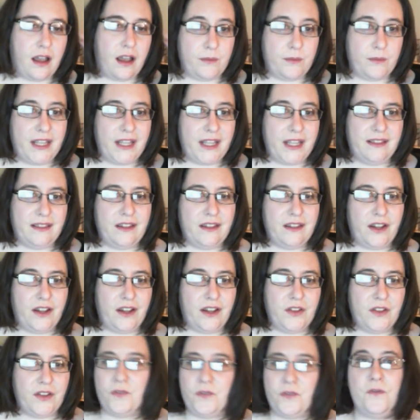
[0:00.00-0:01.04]
in the
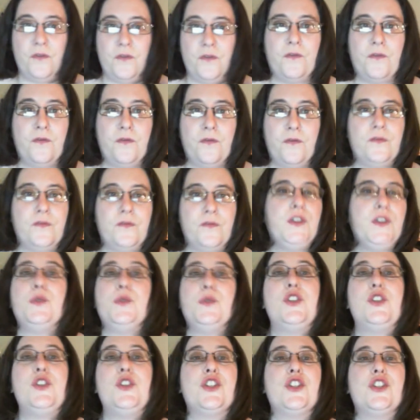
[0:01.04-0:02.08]

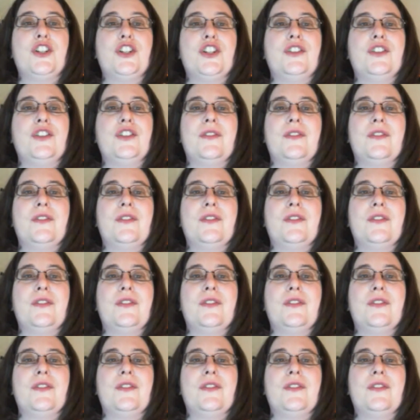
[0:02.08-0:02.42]
future.